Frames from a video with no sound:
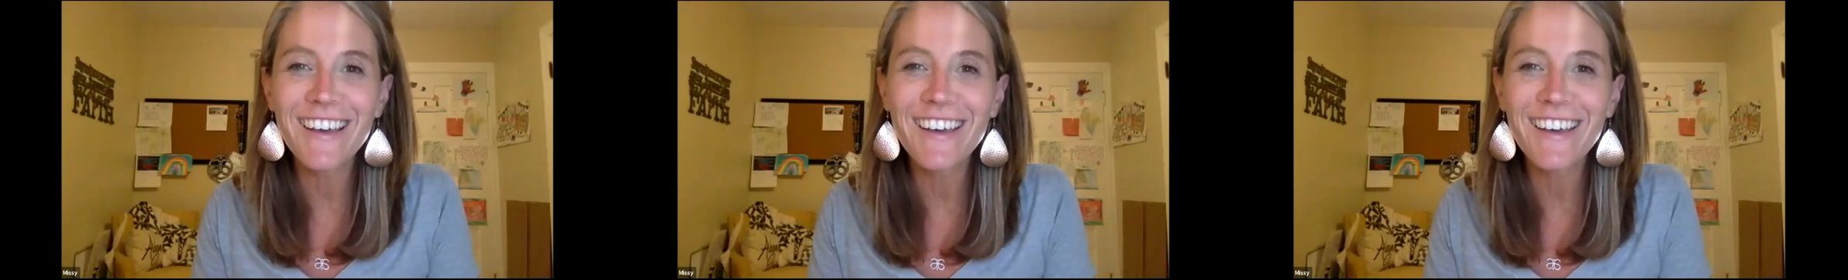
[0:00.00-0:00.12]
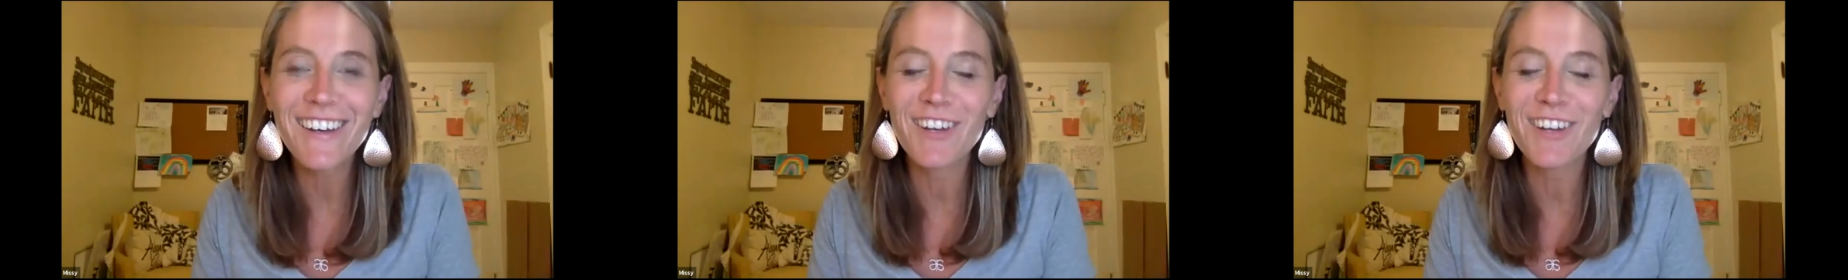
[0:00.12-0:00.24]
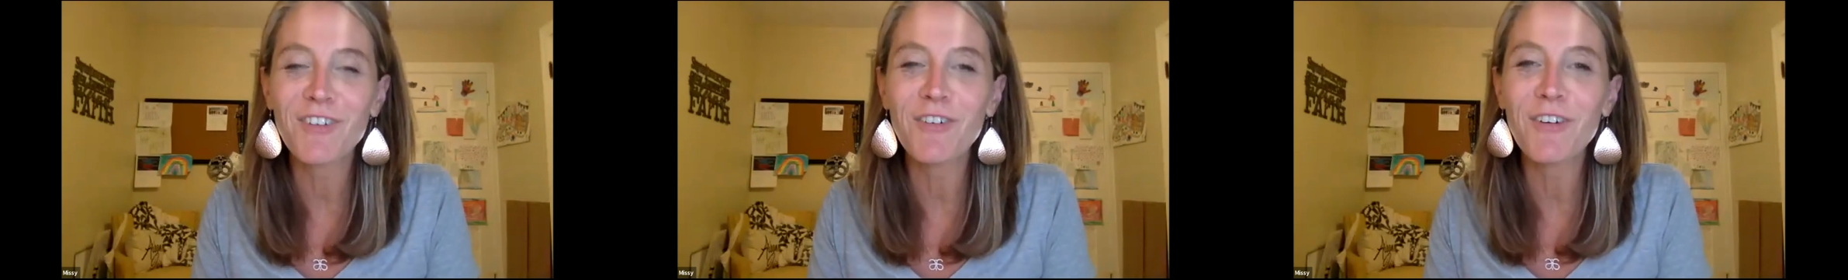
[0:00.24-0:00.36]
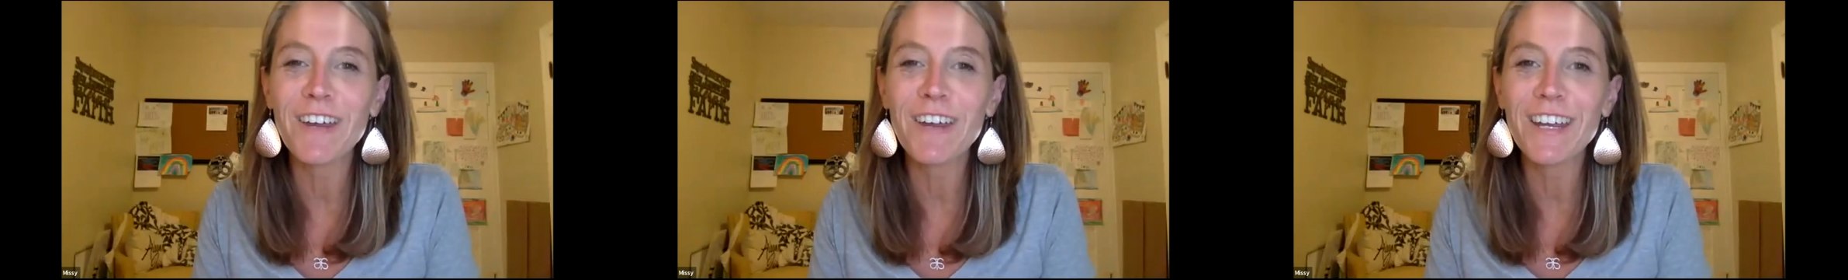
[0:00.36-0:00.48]

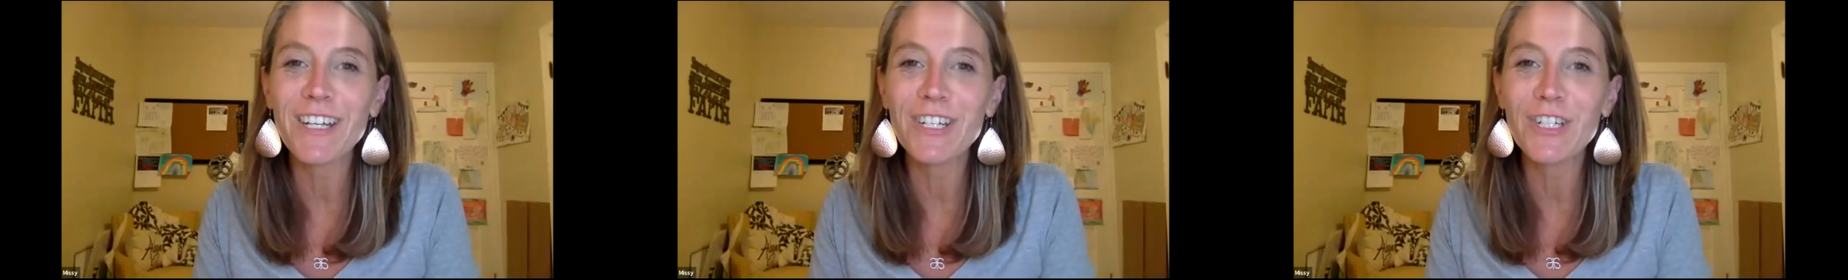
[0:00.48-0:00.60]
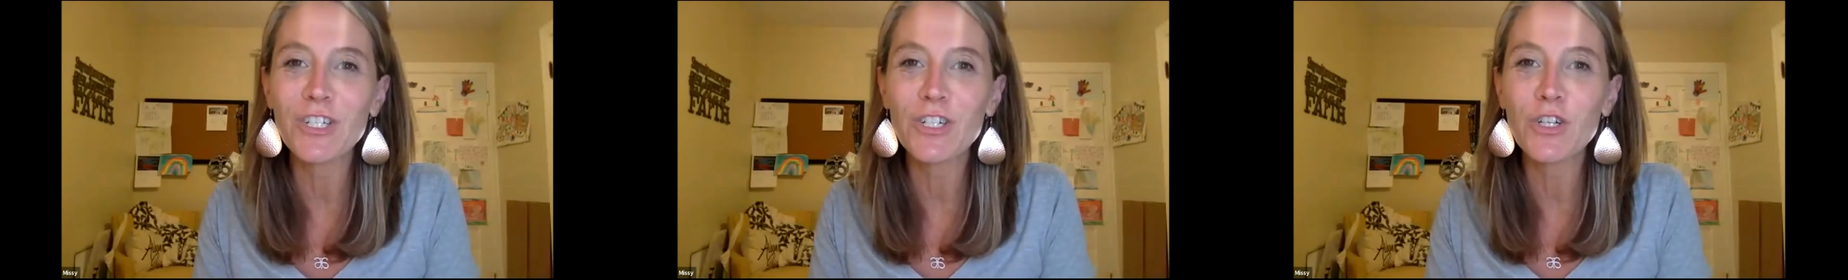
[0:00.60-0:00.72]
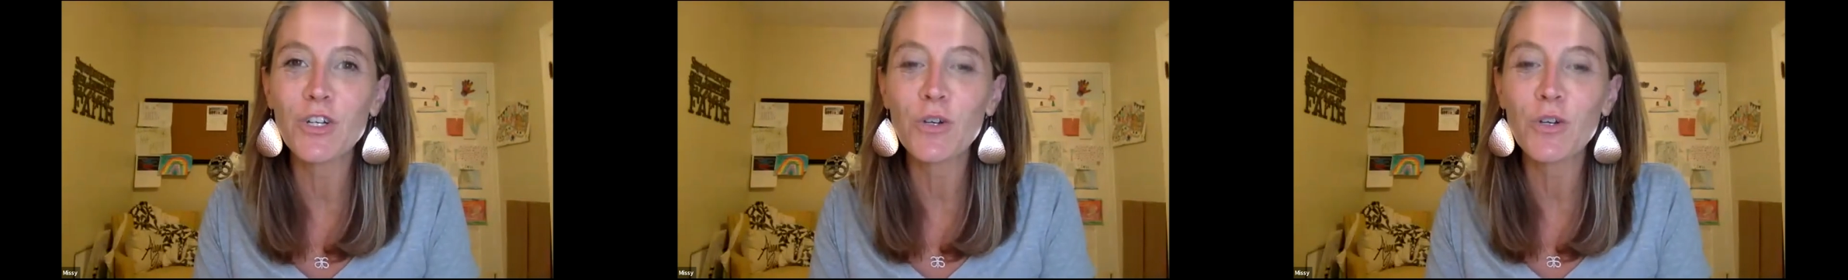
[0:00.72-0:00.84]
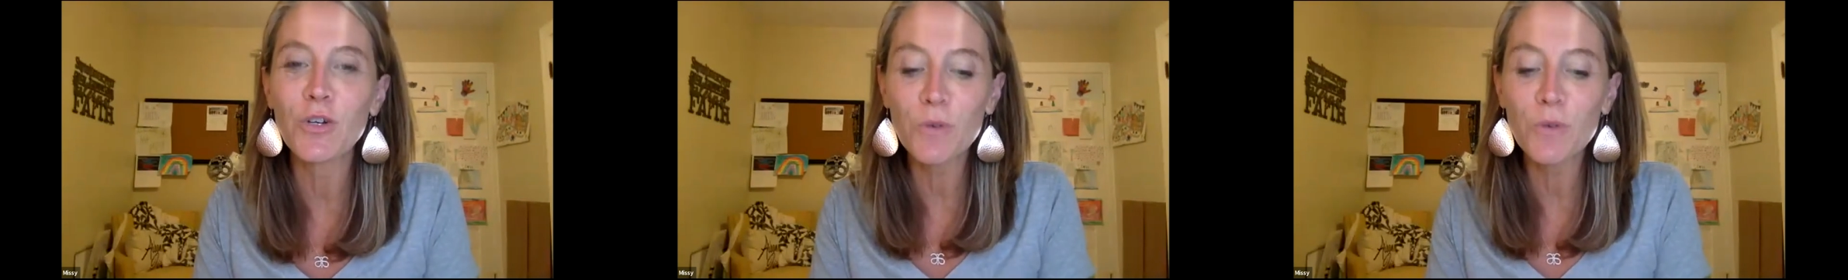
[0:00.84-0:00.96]
on a great
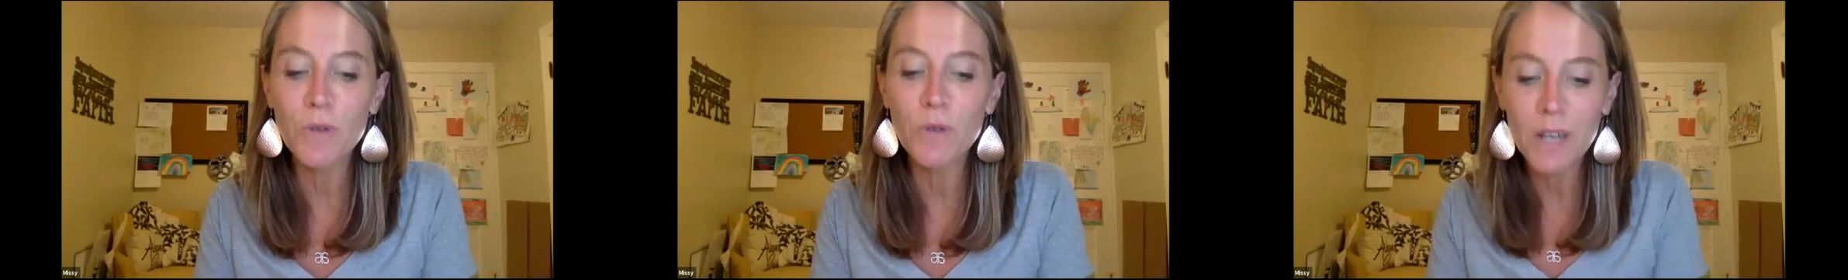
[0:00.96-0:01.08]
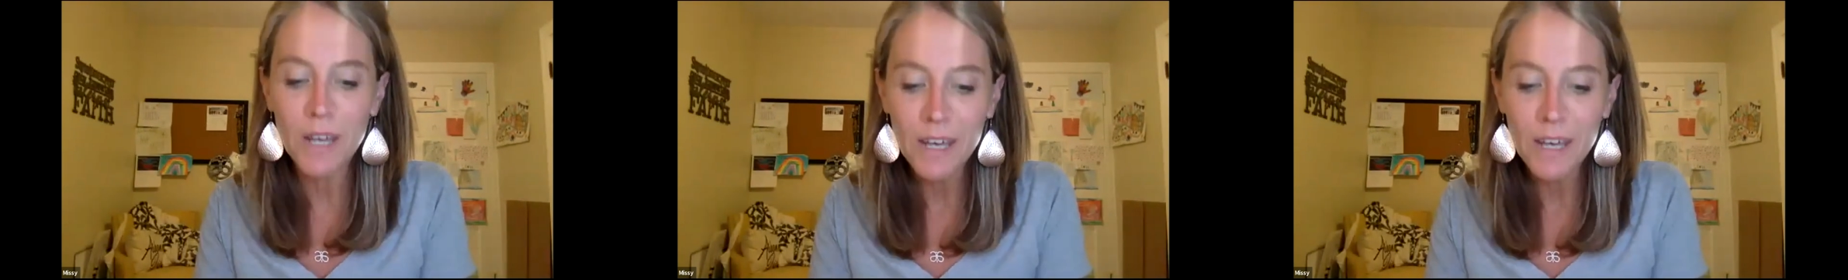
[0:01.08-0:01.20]
June.